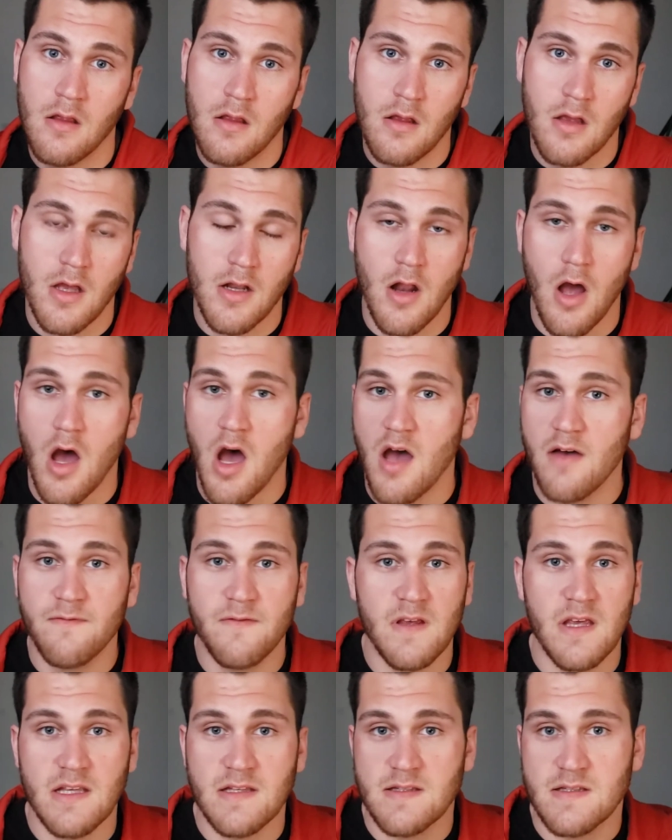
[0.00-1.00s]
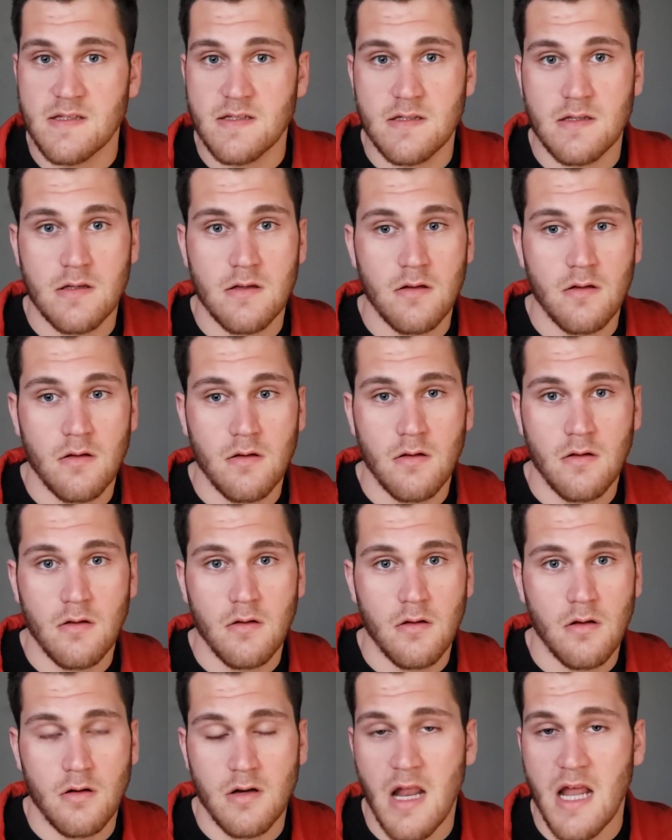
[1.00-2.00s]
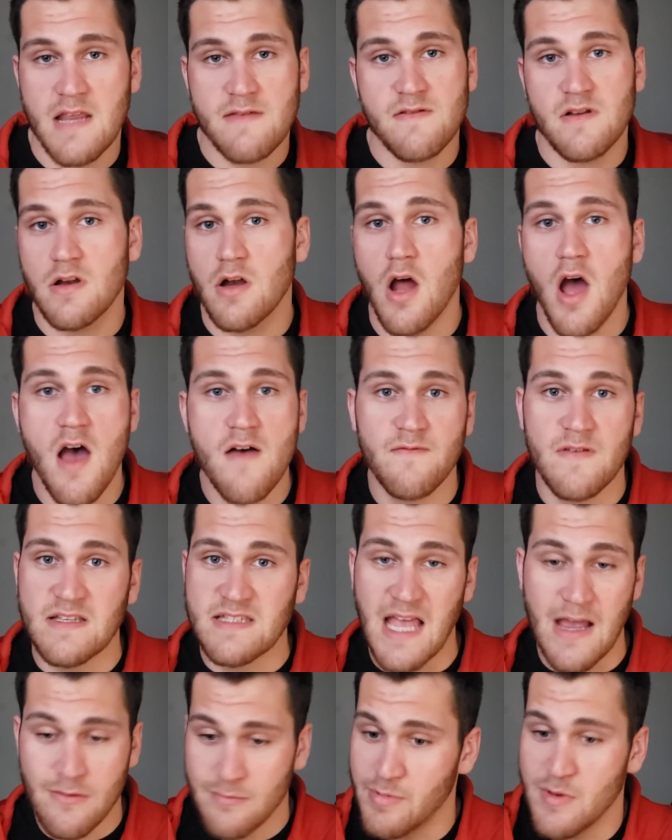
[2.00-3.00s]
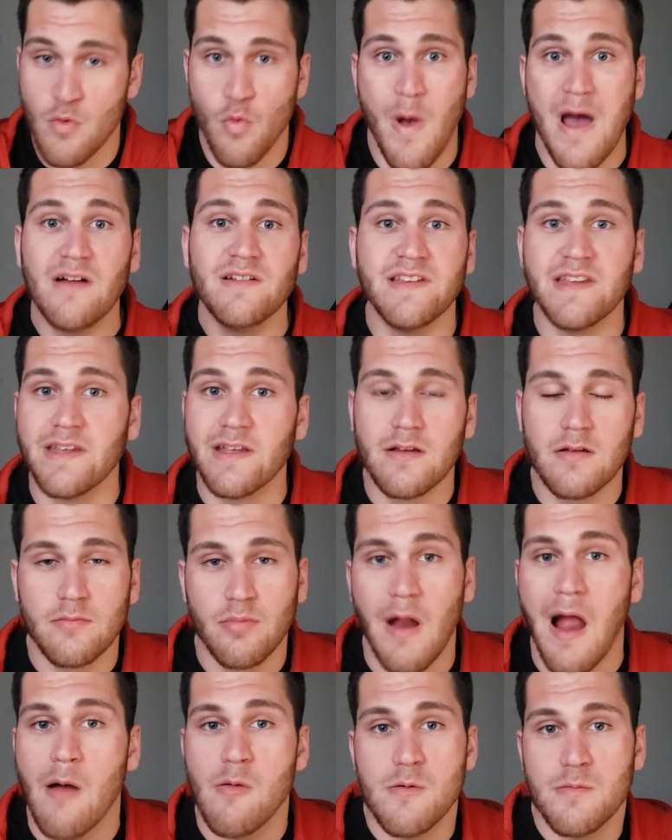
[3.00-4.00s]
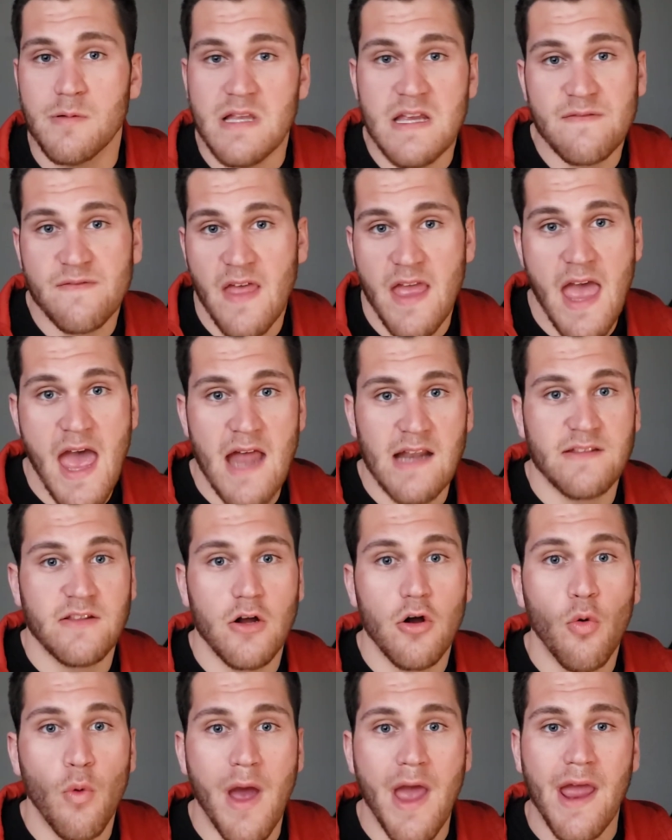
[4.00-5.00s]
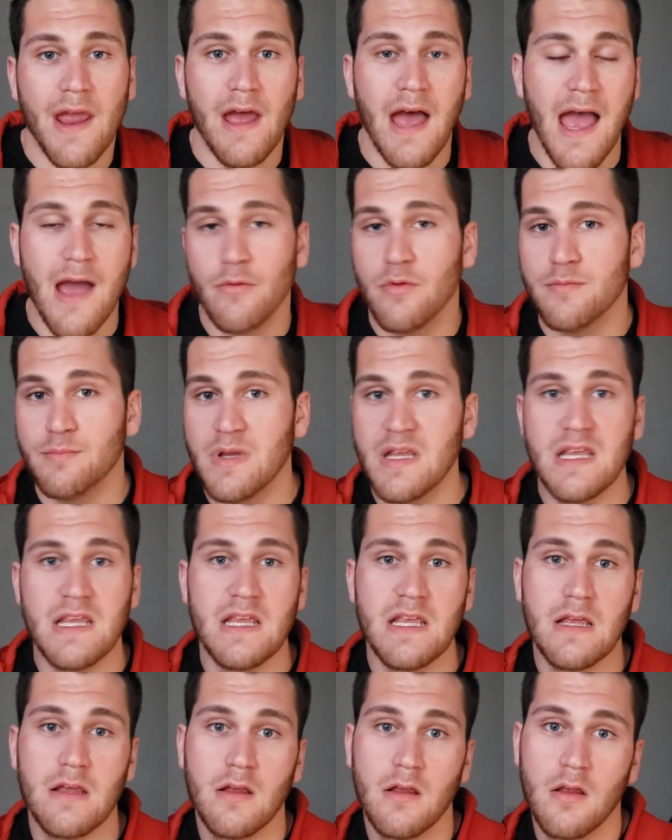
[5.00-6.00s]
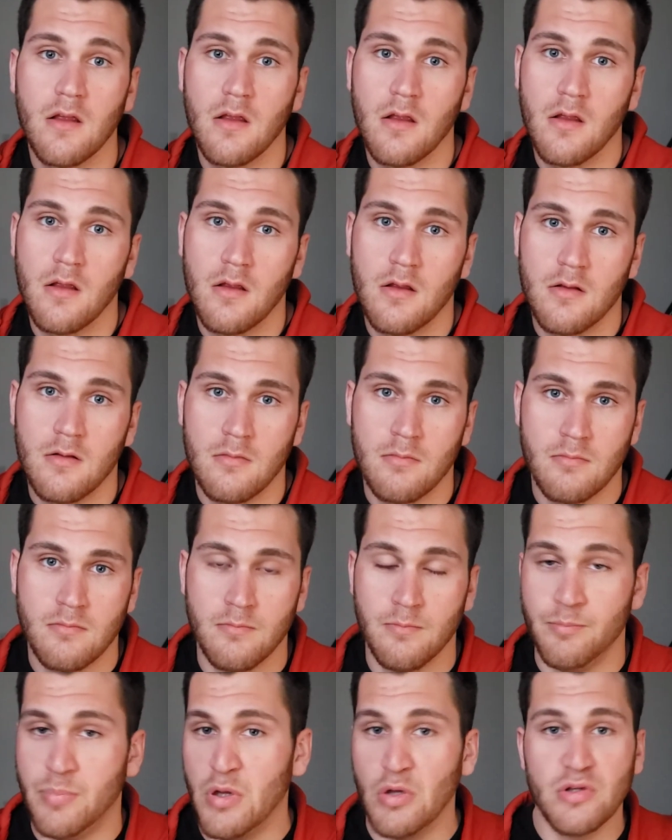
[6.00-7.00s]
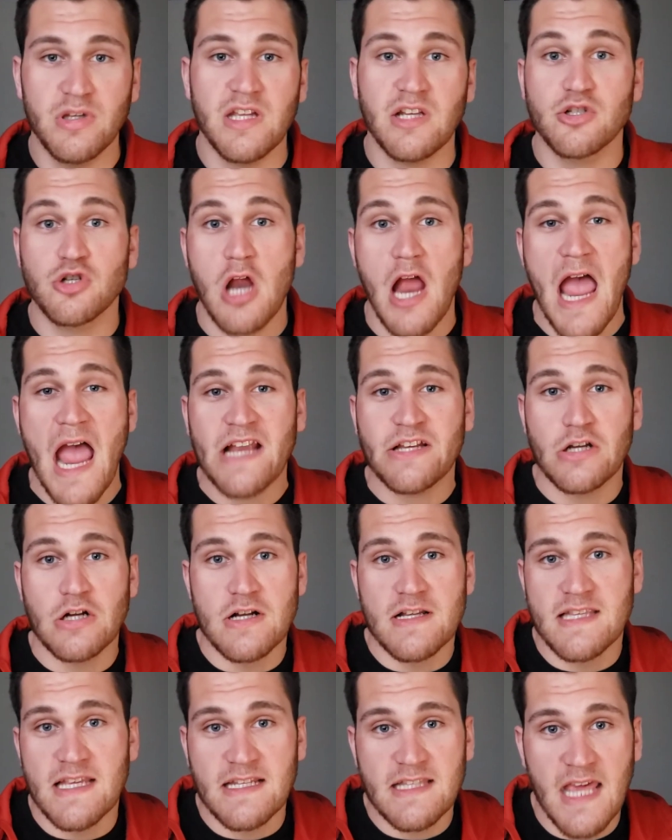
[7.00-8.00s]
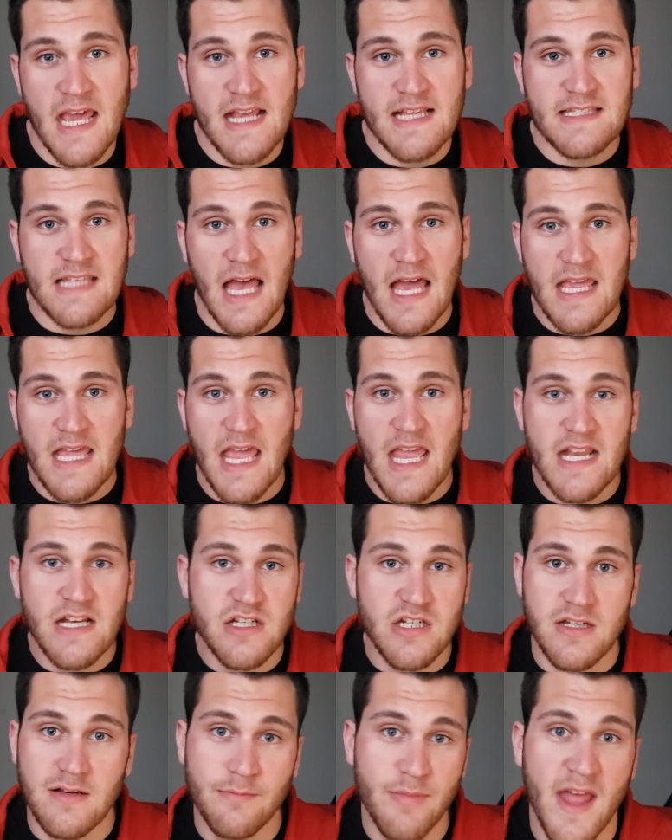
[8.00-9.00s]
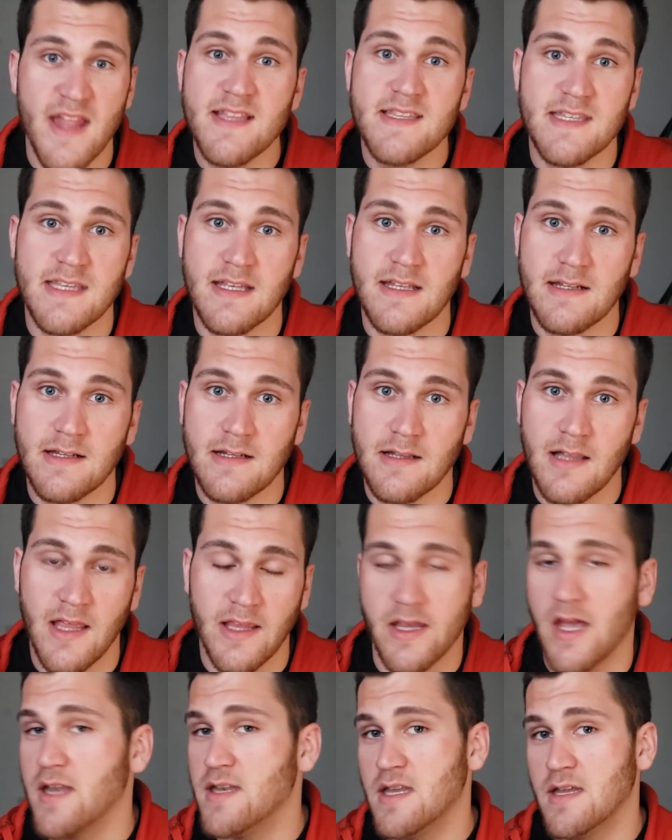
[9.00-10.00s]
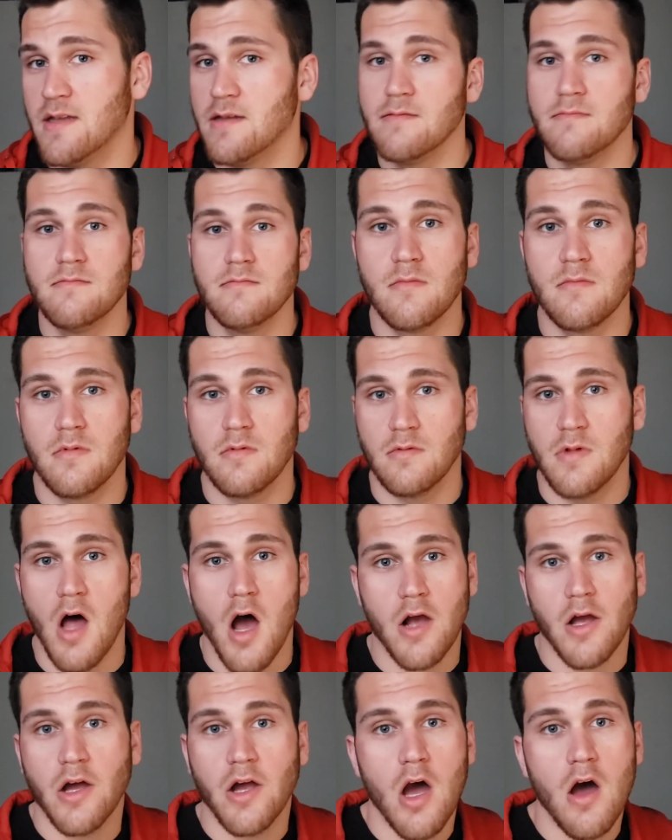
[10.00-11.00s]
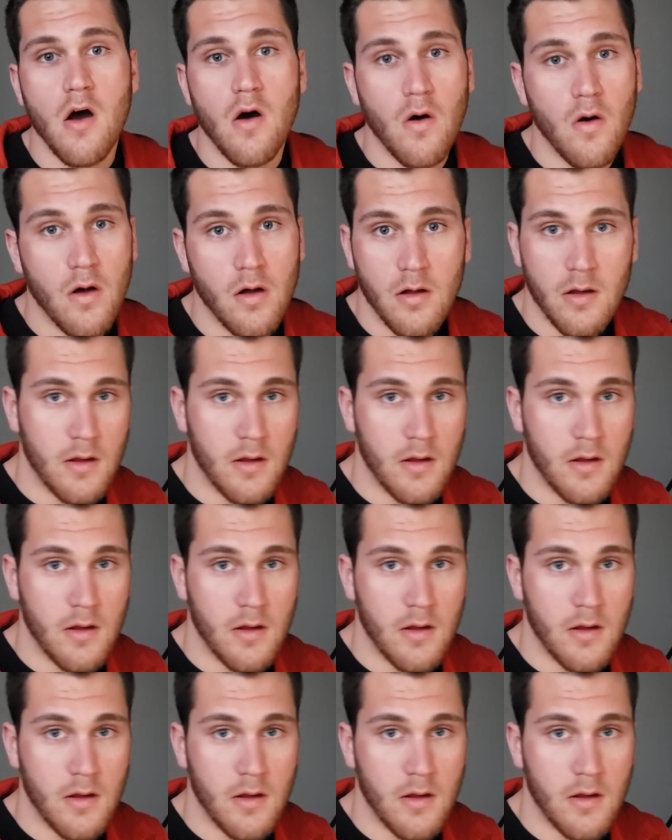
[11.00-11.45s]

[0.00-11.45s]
an office, or not even an office. I would be welding, probably, if they had it their way. I would be building tractors at Case IH in Benson, like I did long ago.